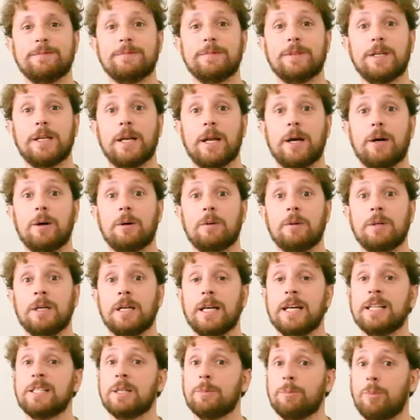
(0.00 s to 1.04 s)
You know,
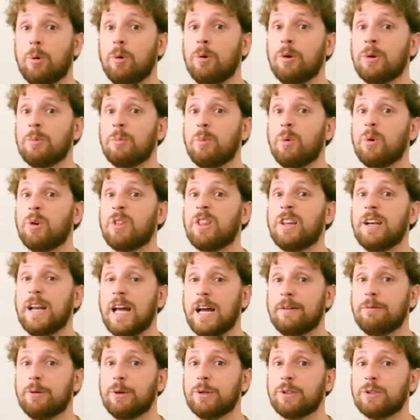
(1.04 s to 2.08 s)
it's important more than
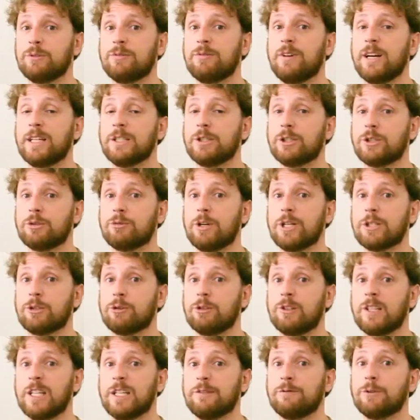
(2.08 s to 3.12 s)
ever to find stress
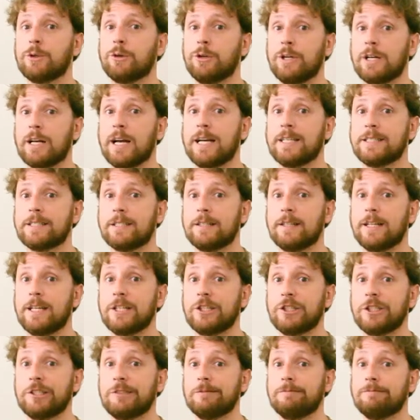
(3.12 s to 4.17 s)
relief during
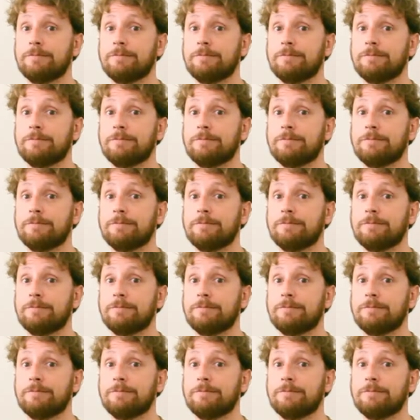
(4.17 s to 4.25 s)
isolation.